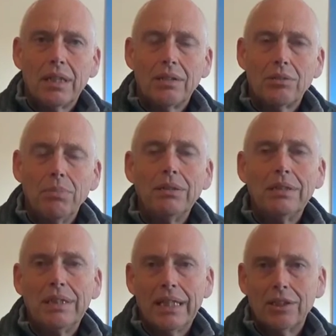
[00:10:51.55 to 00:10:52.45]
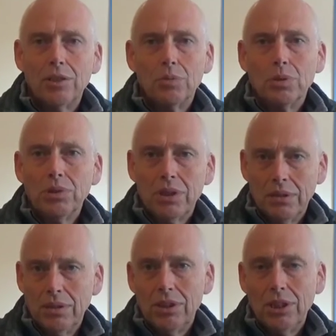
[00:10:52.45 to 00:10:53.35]
smoke detectors were also
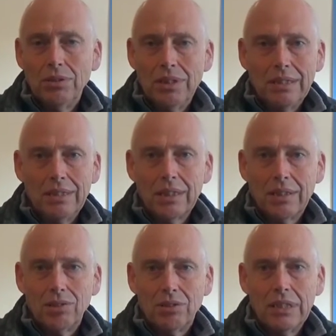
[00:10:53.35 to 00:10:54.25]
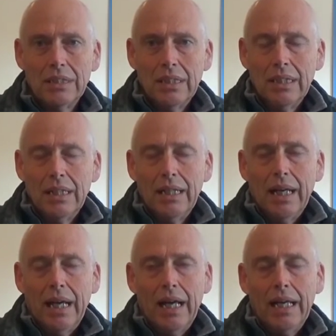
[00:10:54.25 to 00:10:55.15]
introduced in this country,
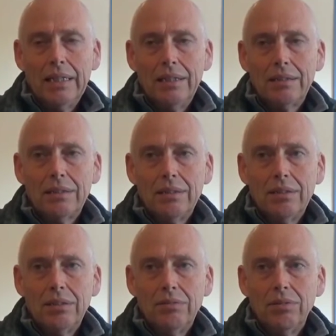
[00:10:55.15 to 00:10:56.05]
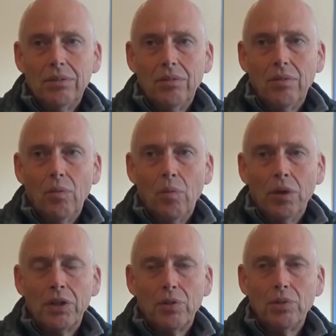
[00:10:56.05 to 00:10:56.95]
and
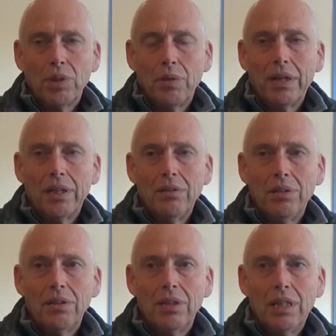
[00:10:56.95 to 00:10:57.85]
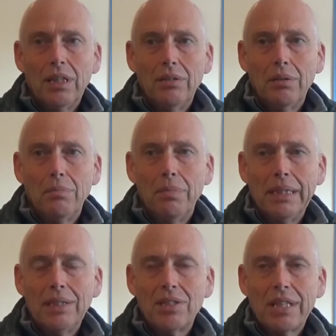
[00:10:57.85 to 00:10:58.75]
one could also argue that the
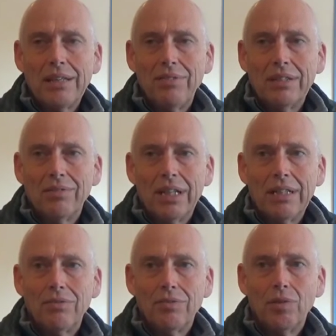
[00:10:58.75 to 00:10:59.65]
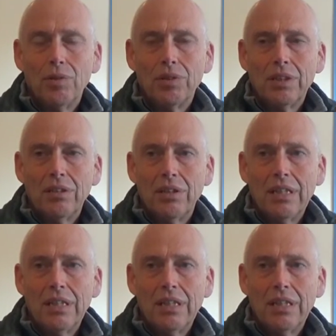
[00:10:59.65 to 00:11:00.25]
biggest saving of life, or the